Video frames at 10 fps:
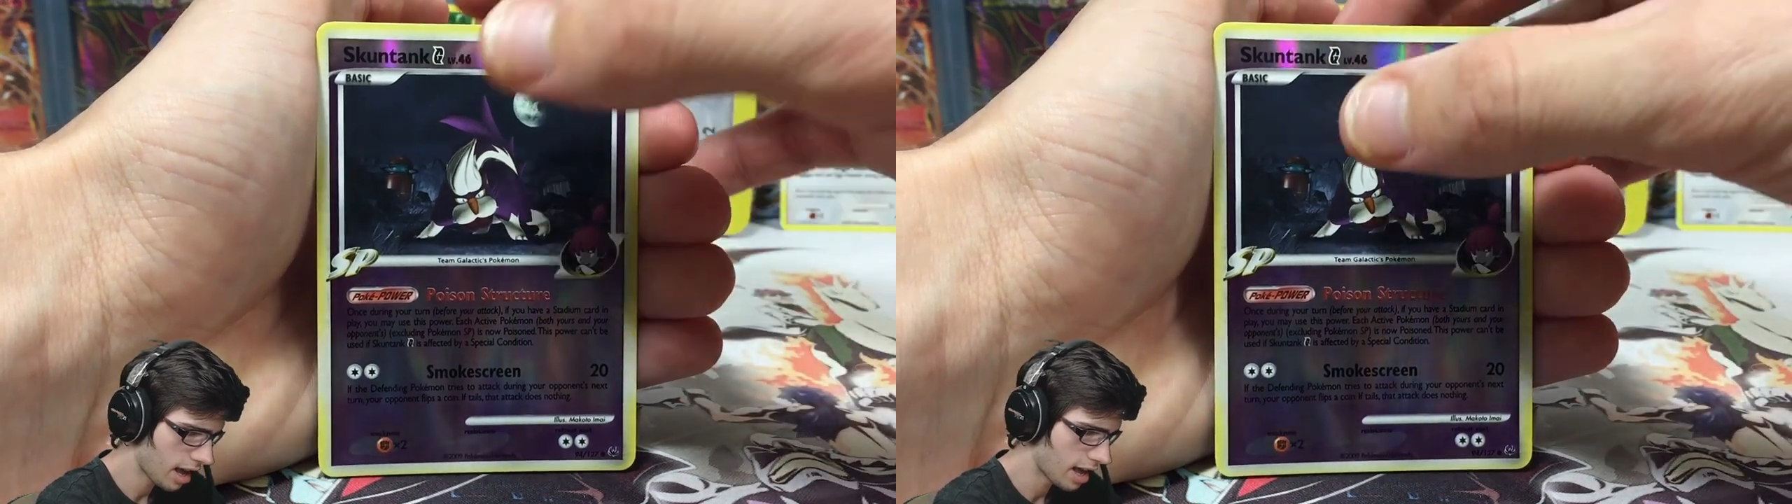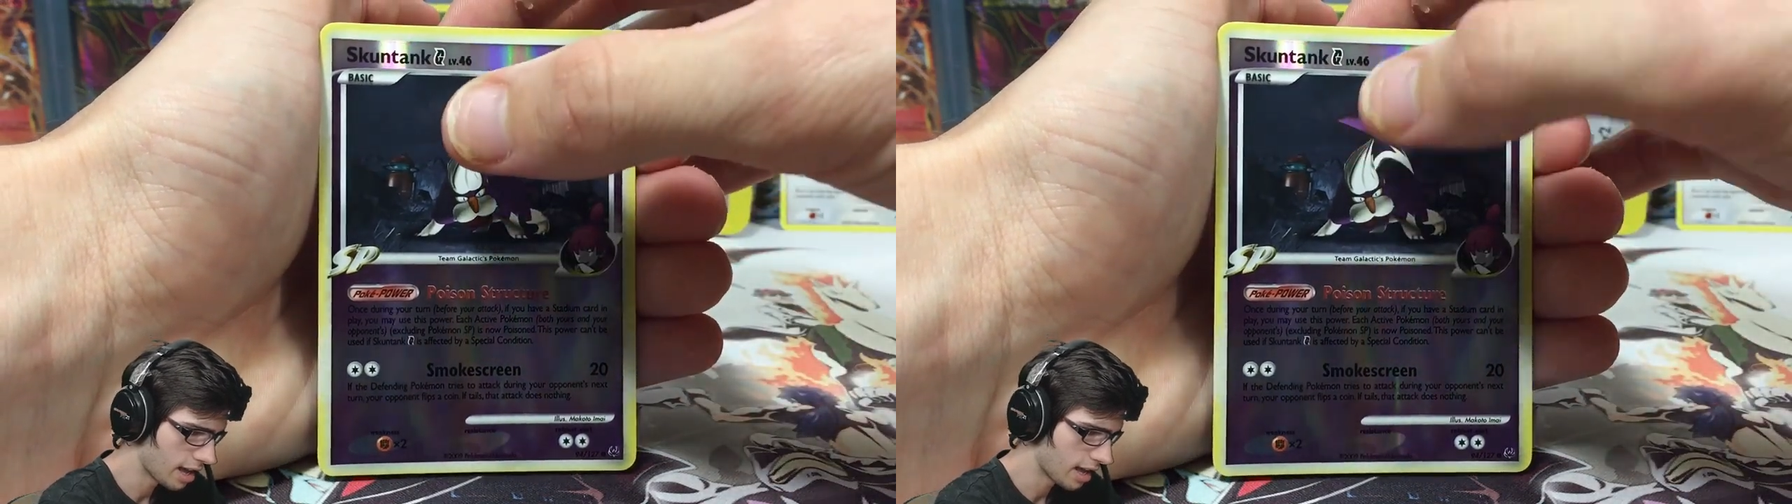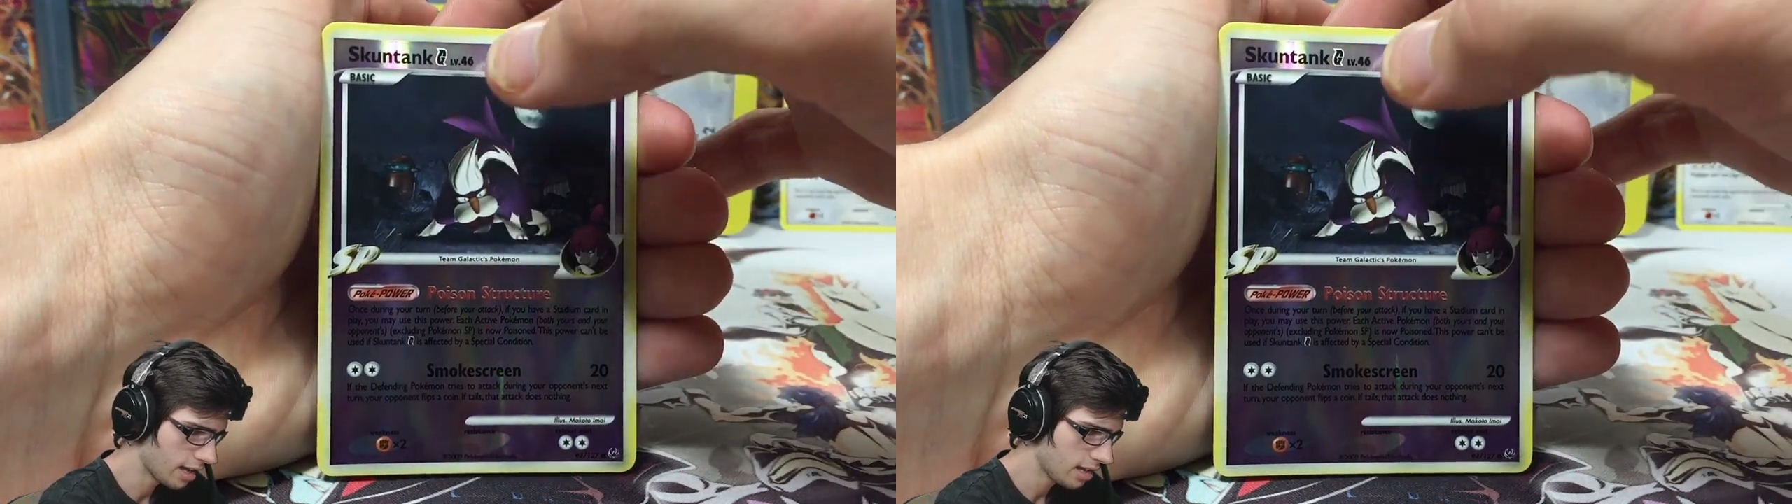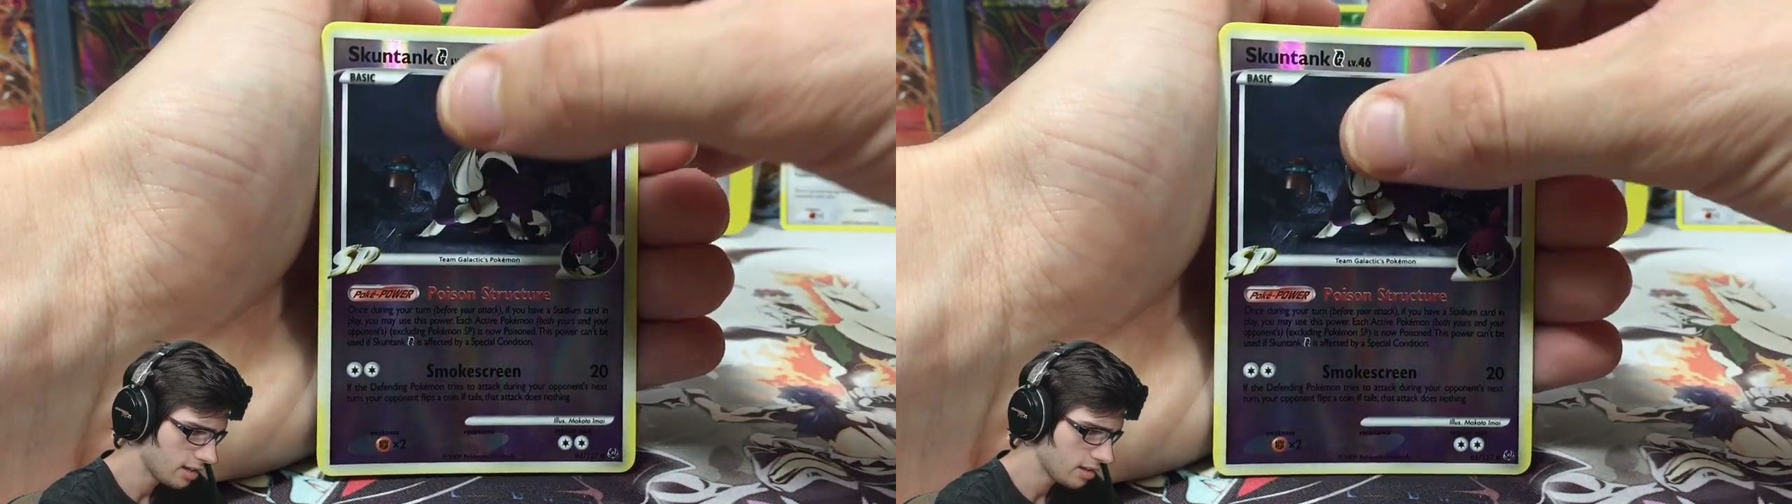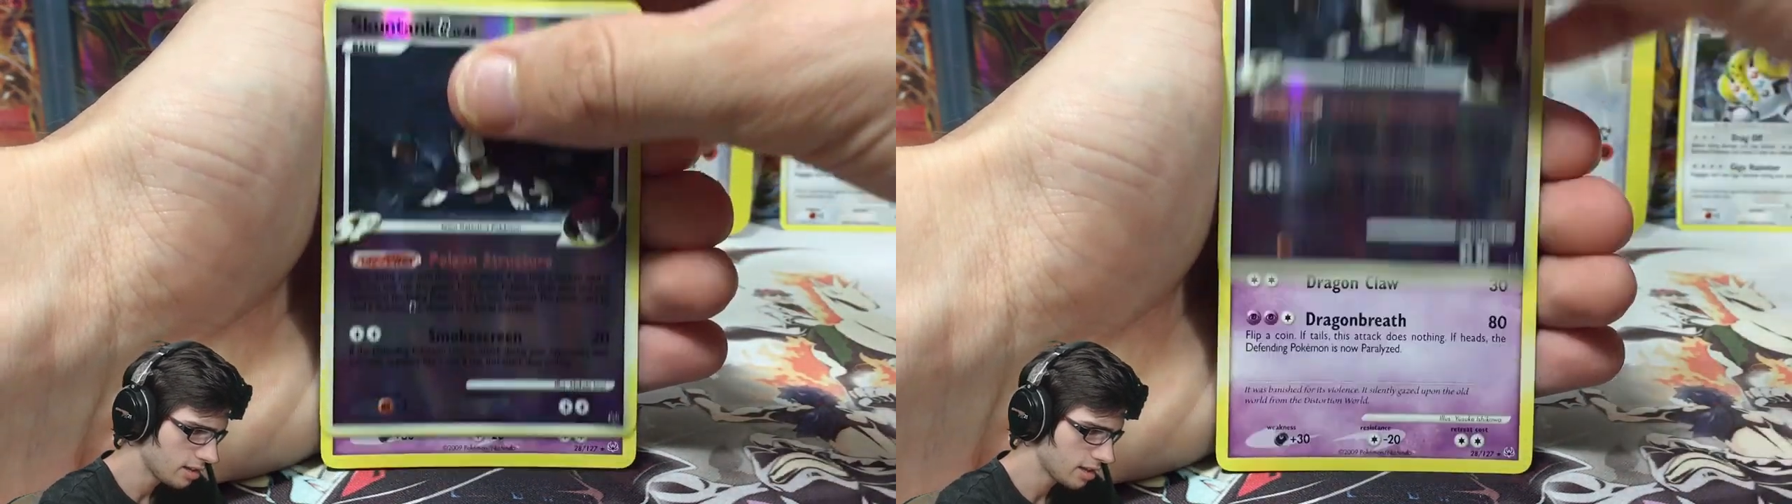
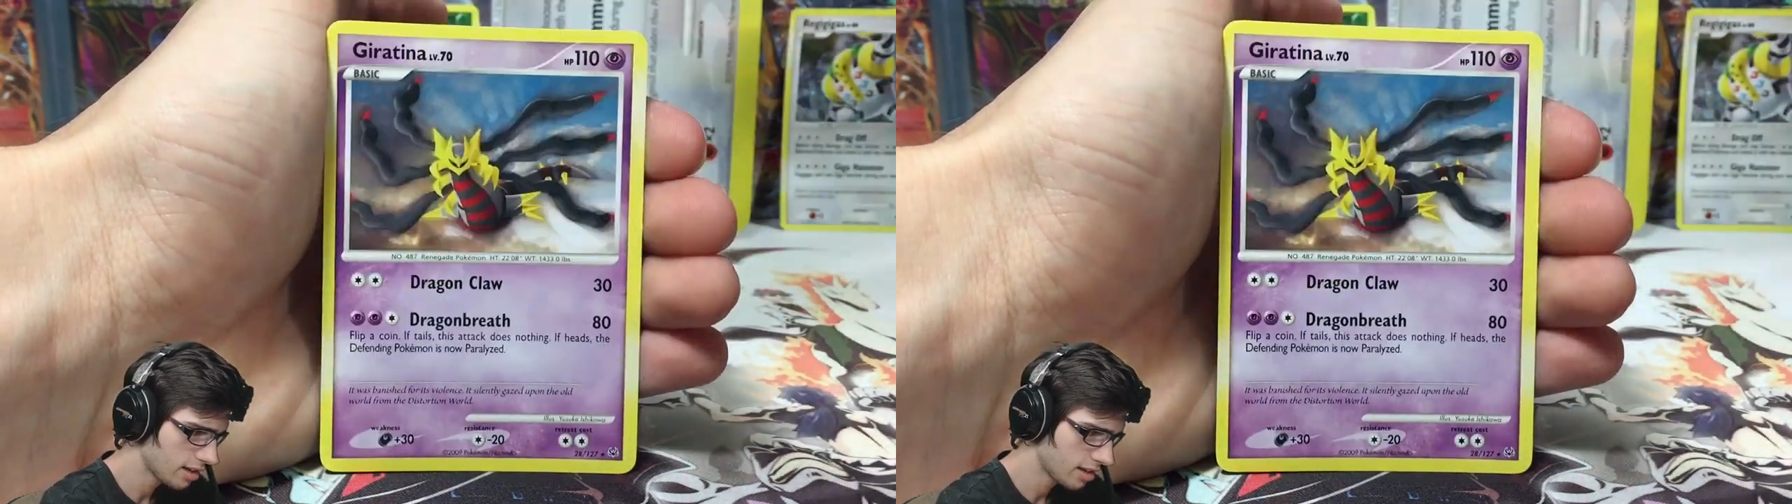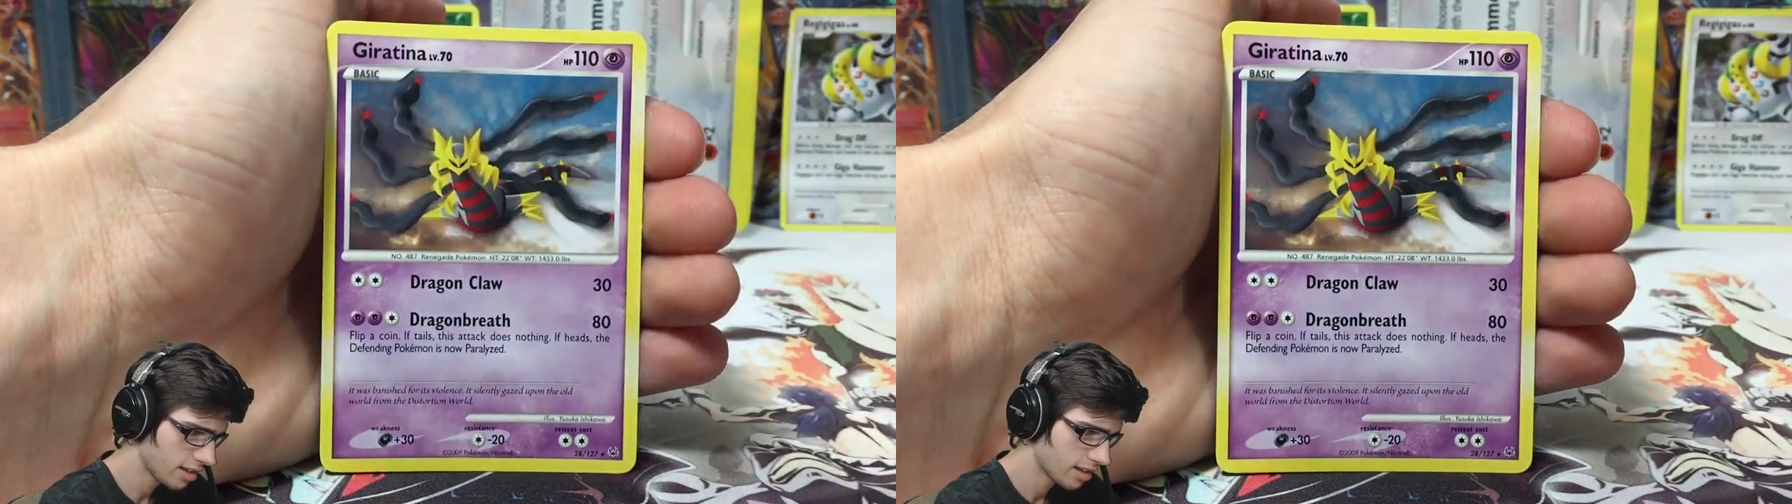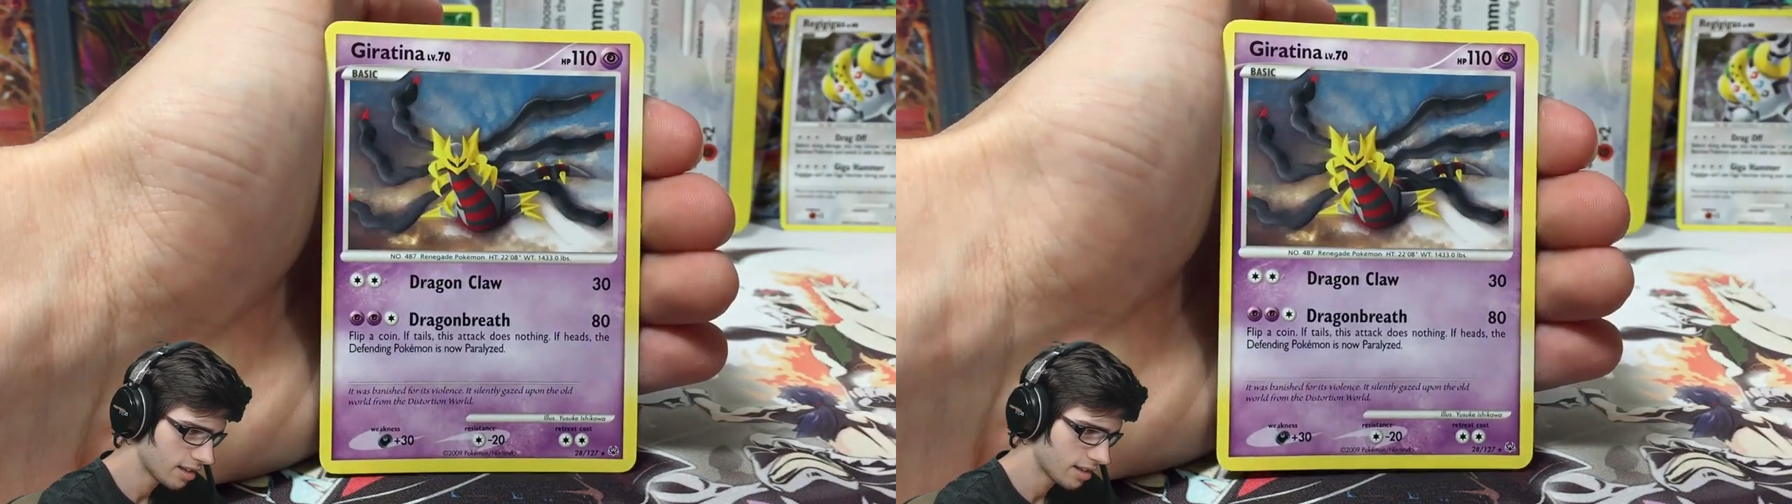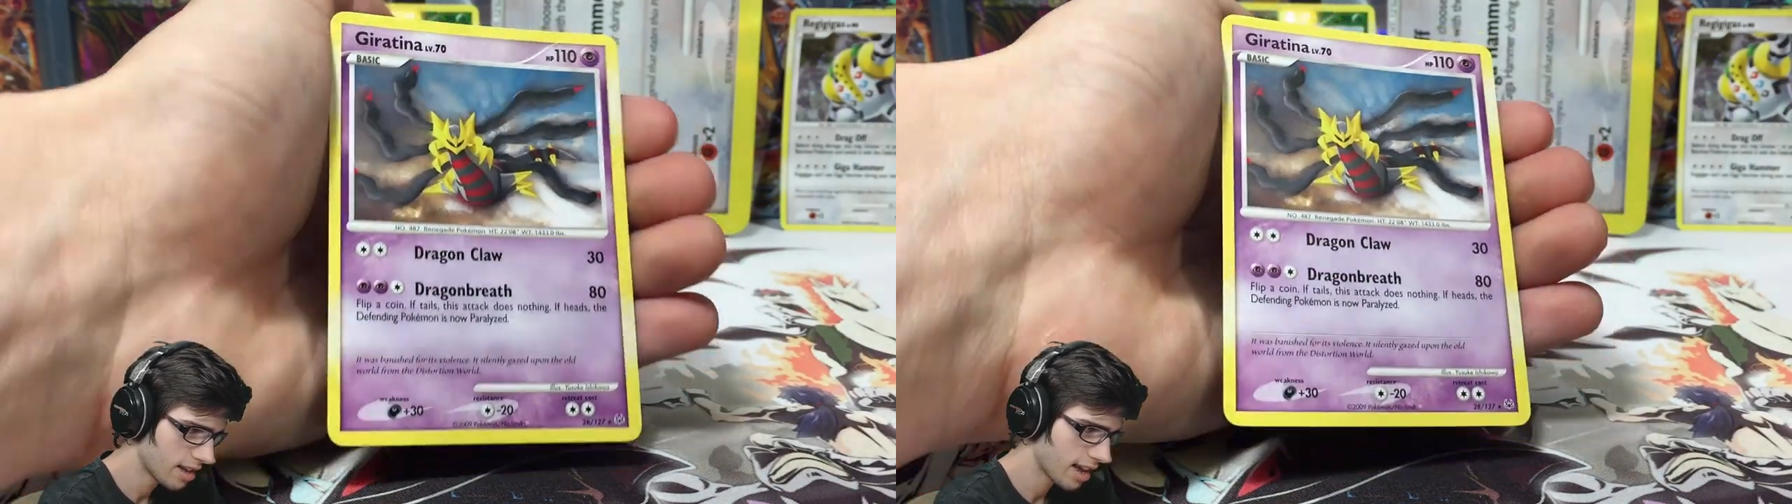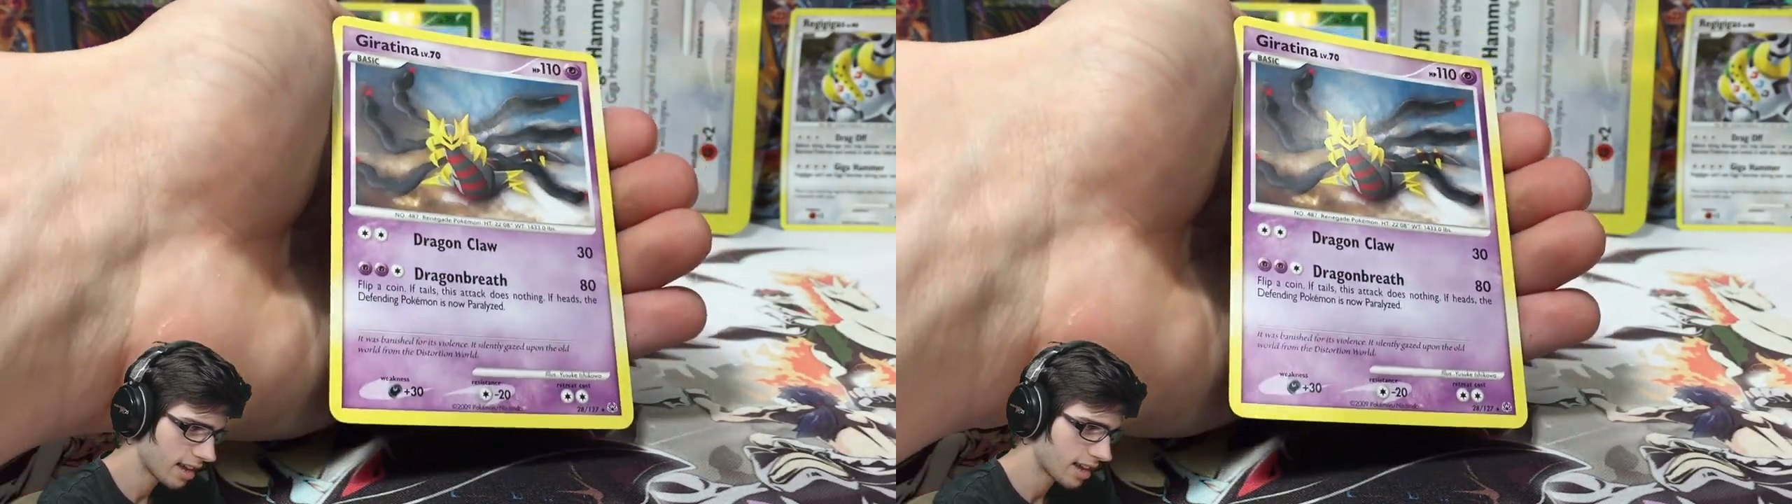and
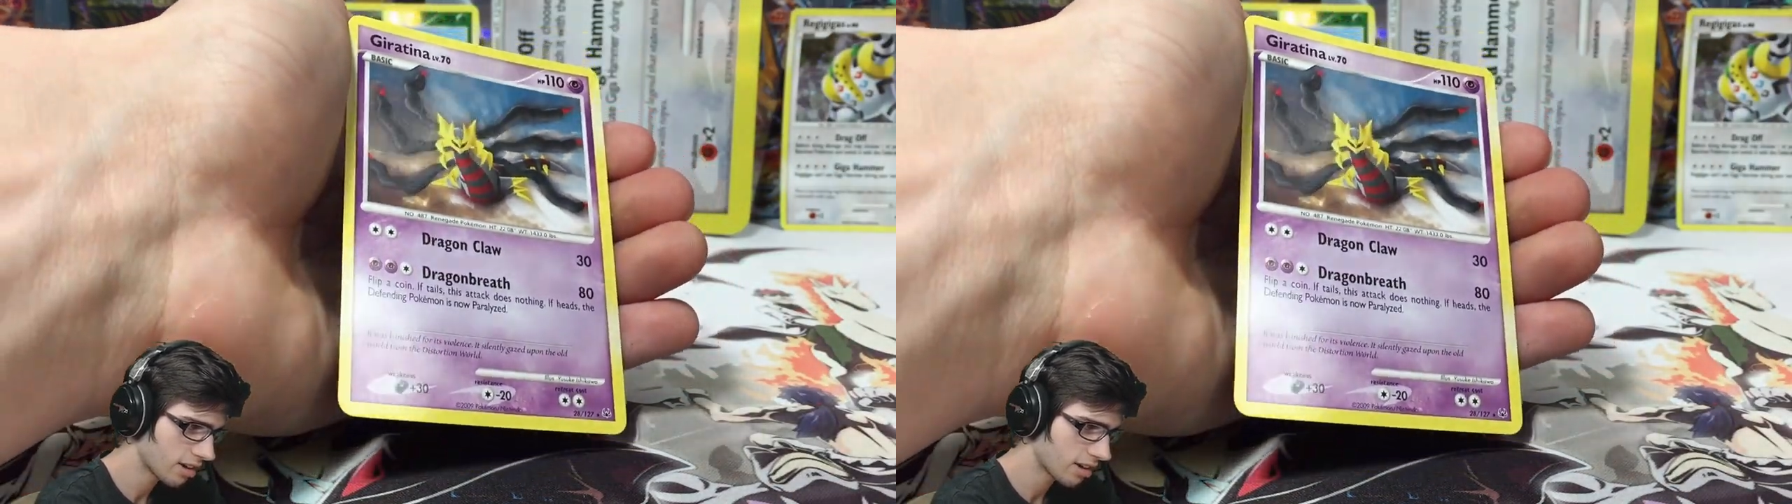a